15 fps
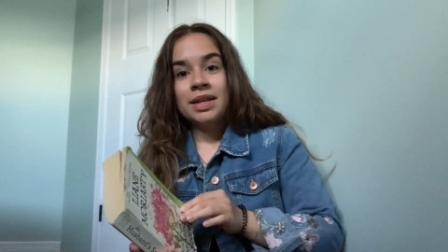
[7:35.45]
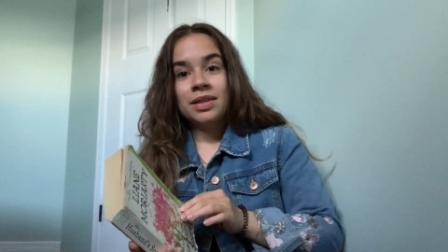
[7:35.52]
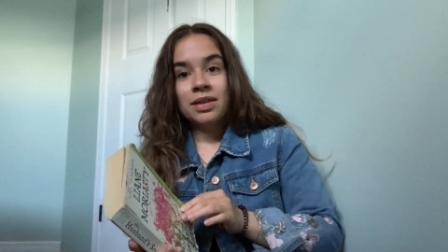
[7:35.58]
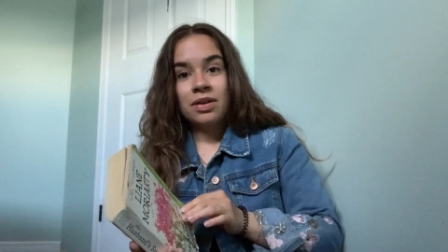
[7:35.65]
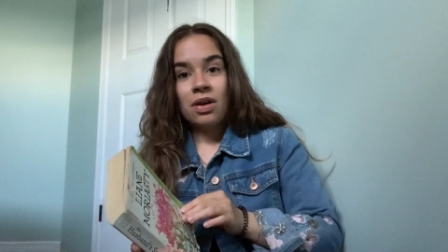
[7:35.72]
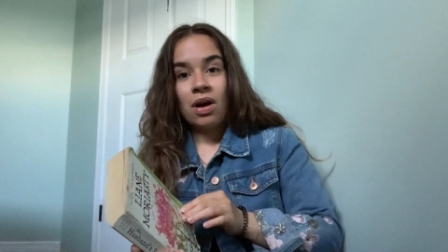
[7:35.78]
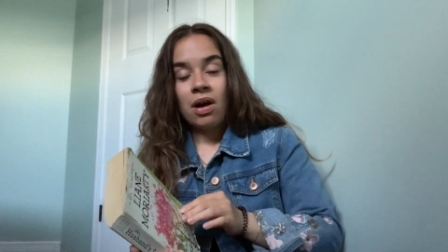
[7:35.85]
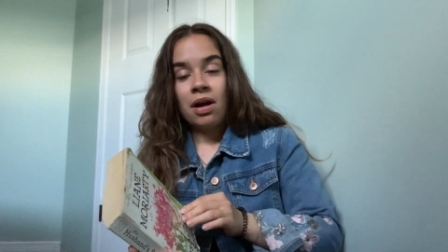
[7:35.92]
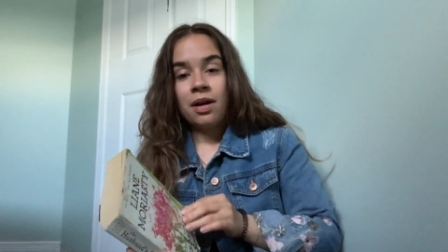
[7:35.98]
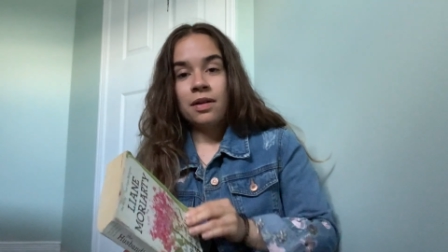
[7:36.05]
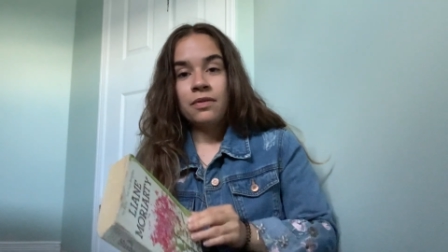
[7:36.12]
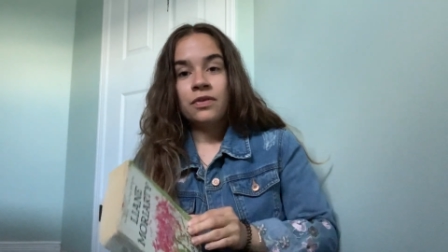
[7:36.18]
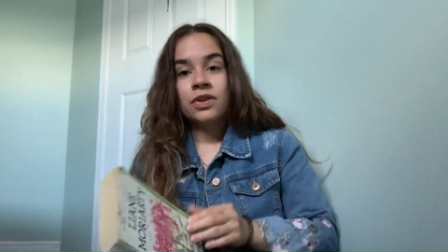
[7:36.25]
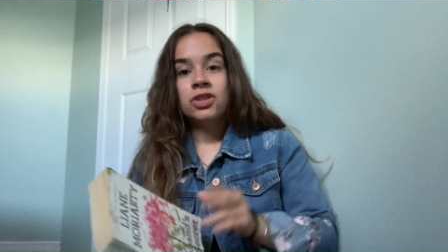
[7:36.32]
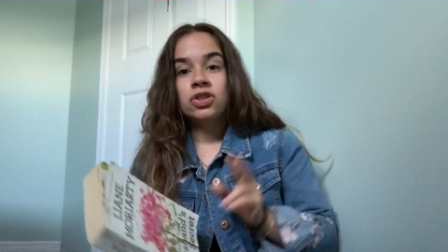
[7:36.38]
in the car
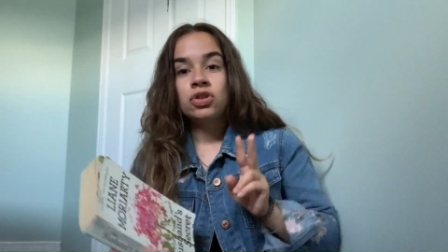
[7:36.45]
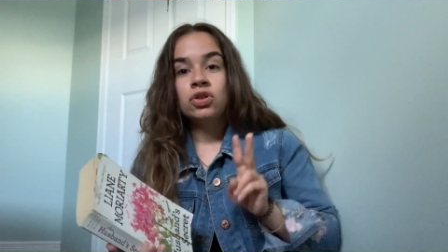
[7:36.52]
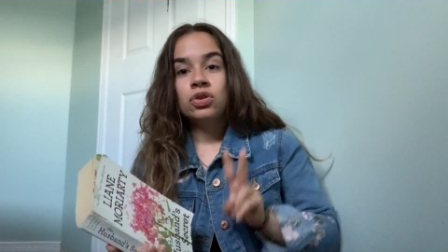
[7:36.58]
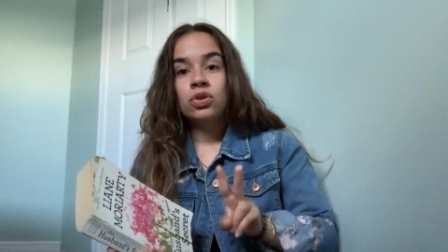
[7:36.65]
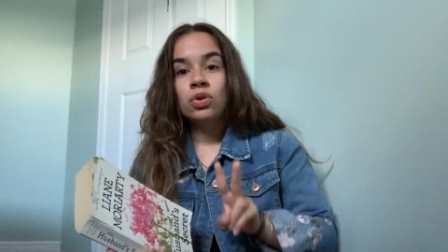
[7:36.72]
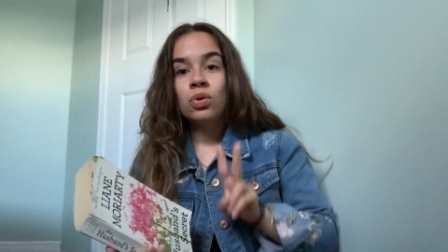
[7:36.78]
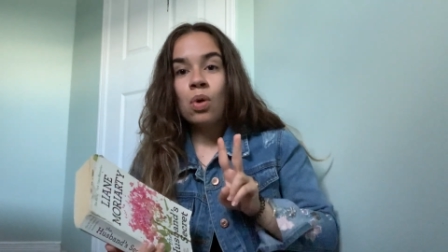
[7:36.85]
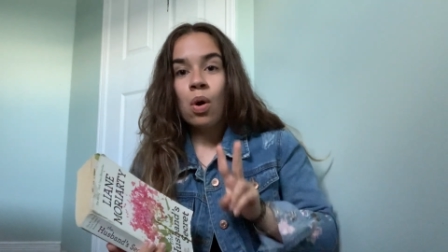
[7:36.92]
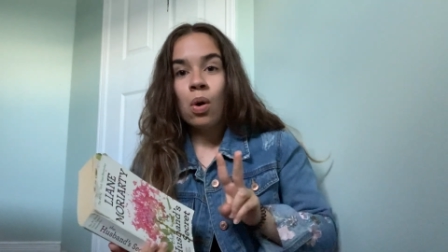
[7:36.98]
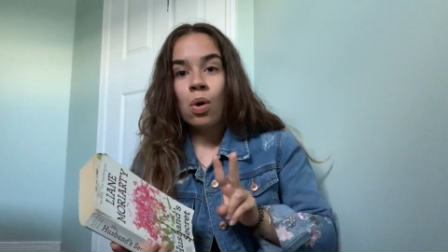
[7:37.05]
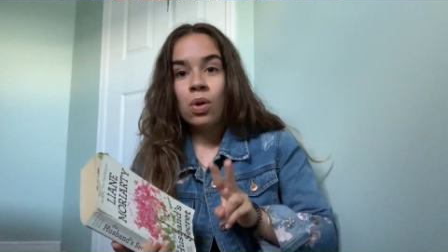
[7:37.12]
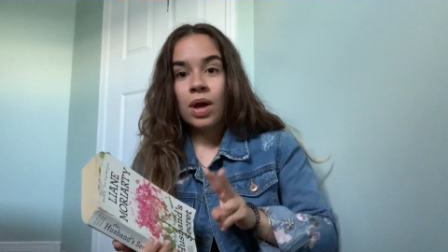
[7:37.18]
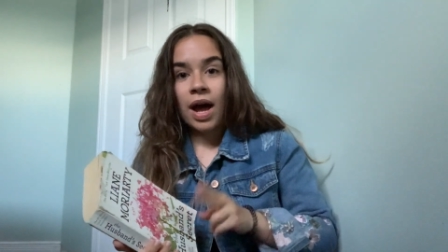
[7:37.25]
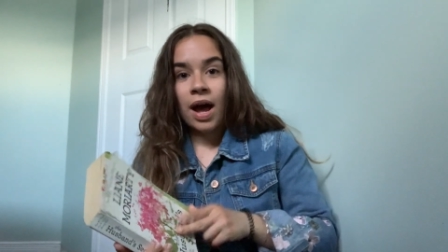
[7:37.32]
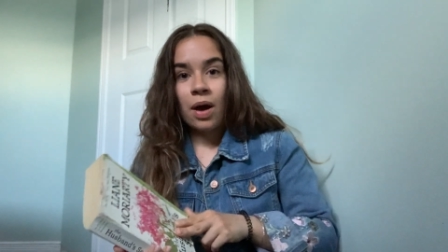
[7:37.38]
for 2
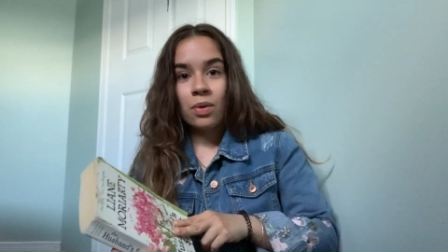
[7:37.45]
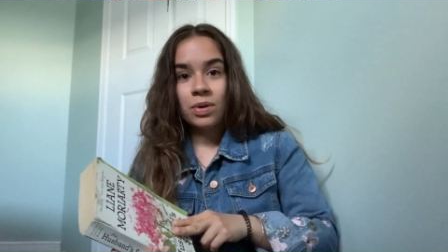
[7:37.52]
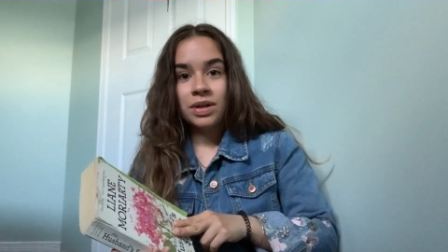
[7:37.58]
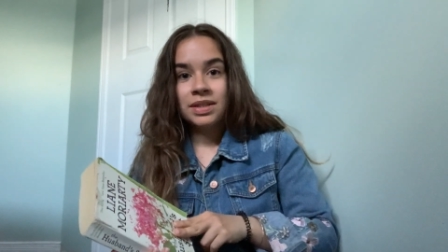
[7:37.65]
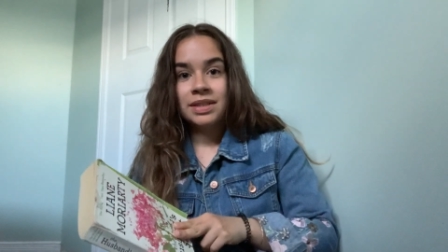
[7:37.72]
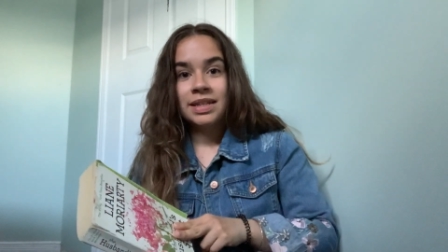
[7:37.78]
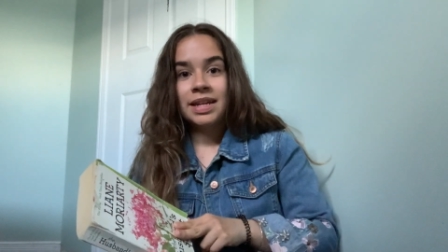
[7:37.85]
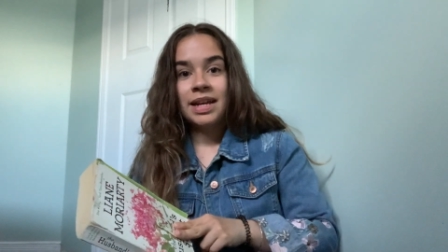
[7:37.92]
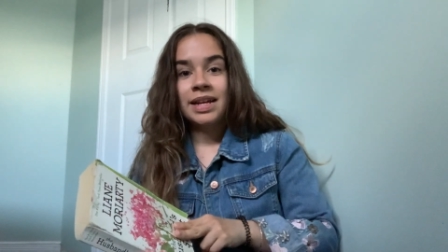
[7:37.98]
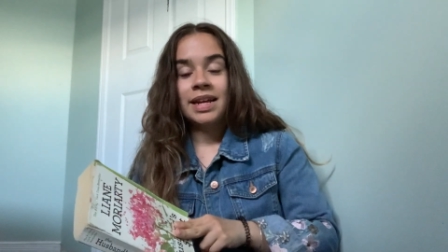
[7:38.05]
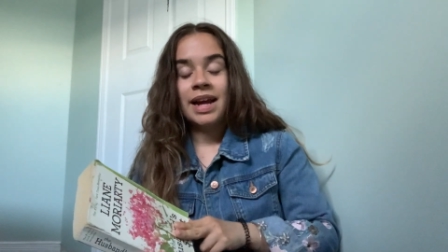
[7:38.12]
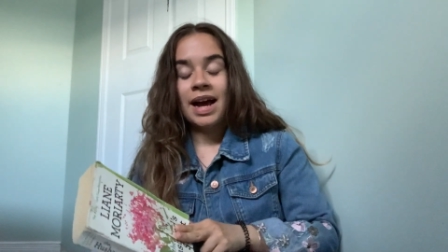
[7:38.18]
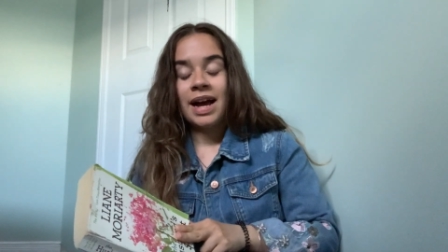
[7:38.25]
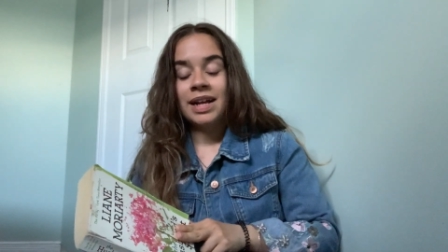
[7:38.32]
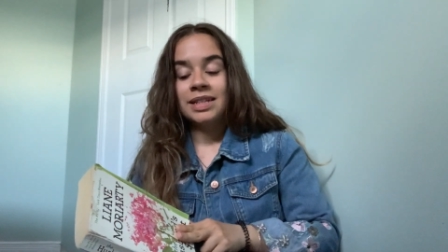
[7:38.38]
whole hours to get
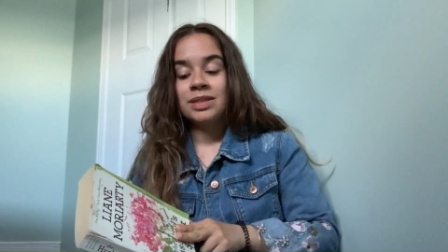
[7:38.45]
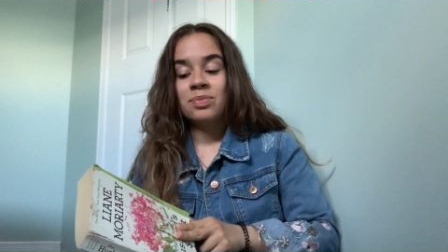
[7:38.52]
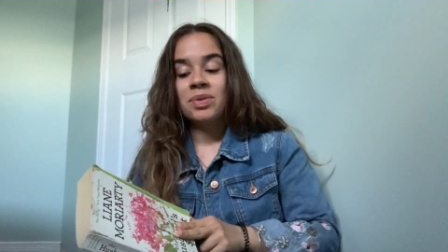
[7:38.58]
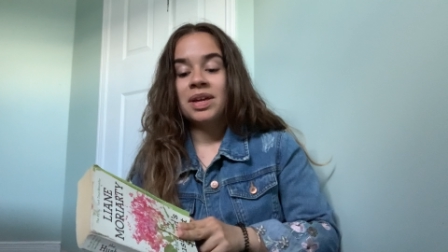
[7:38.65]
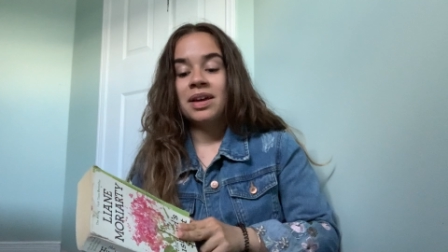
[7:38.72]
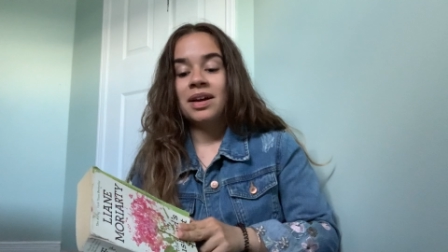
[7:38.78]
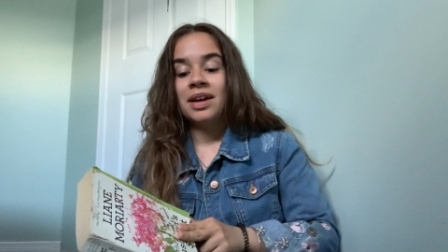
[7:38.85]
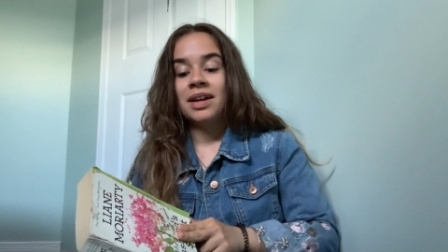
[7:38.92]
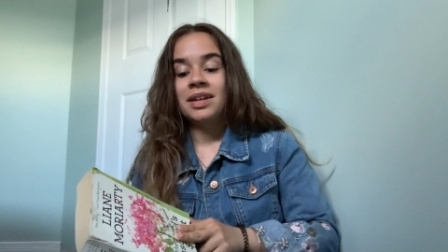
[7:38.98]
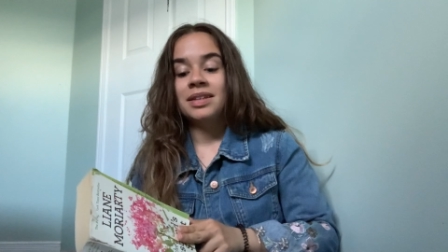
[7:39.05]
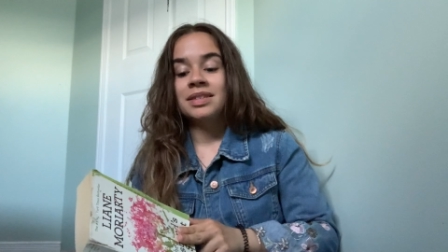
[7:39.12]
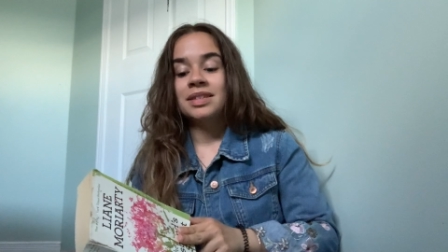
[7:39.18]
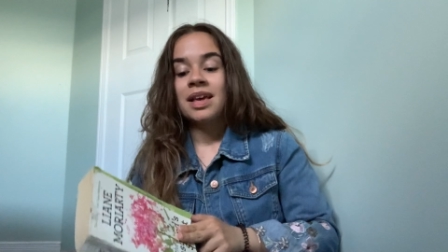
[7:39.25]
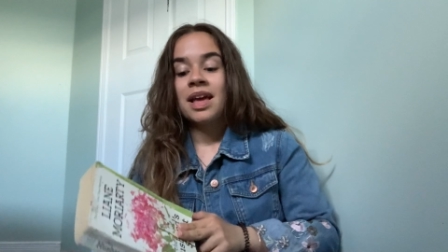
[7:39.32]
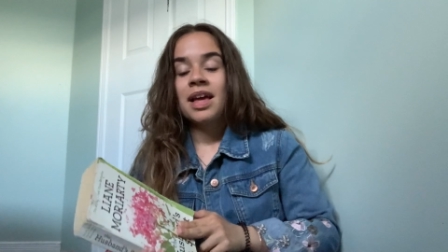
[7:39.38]
gas because